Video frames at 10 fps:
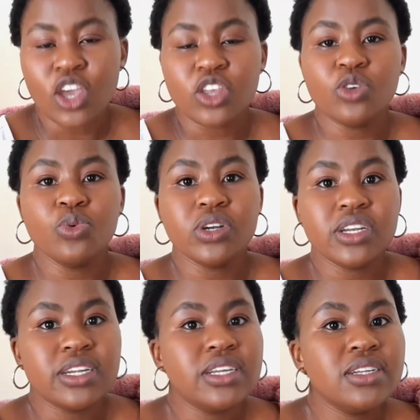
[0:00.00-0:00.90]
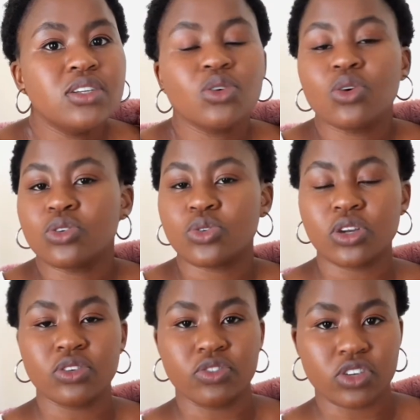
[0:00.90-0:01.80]
You would need to go to a
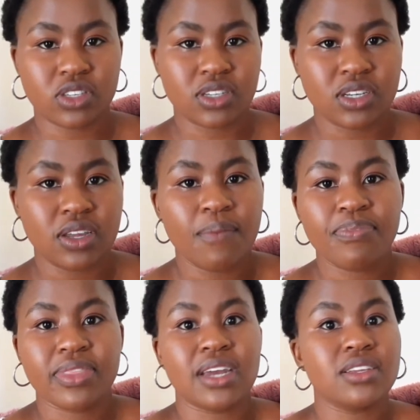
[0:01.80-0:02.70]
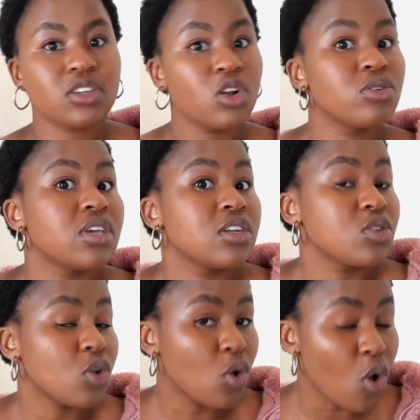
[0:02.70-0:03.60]
university that is closer to
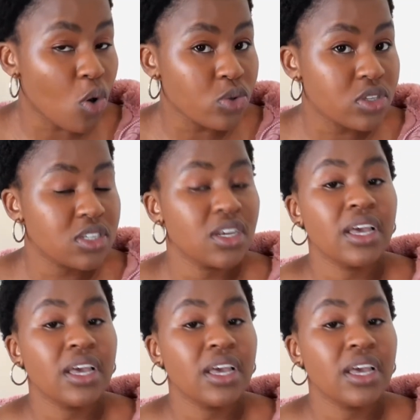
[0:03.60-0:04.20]
the coast